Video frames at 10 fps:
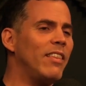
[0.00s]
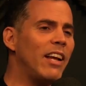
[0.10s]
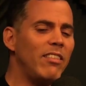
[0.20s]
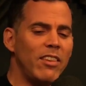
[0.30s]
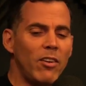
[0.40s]

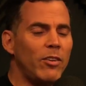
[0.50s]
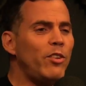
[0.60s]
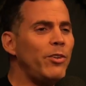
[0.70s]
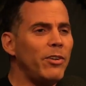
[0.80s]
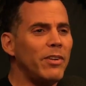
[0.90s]
little
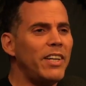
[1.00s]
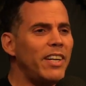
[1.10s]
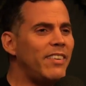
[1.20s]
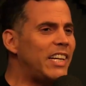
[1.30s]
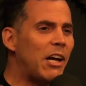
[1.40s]
2-year-old
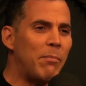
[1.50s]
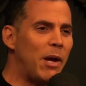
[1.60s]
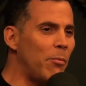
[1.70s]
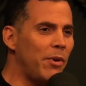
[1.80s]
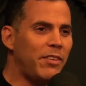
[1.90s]
kids that have
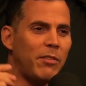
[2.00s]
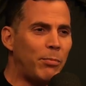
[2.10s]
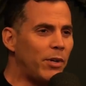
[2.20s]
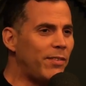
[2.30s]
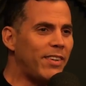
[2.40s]
memories of
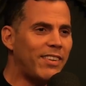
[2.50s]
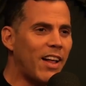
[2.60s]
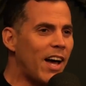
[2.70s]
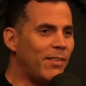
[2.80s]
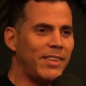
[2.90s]
previous
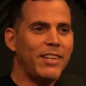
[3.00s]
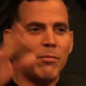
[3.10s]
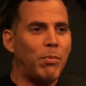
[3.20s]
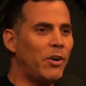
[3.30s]
lives and they just blur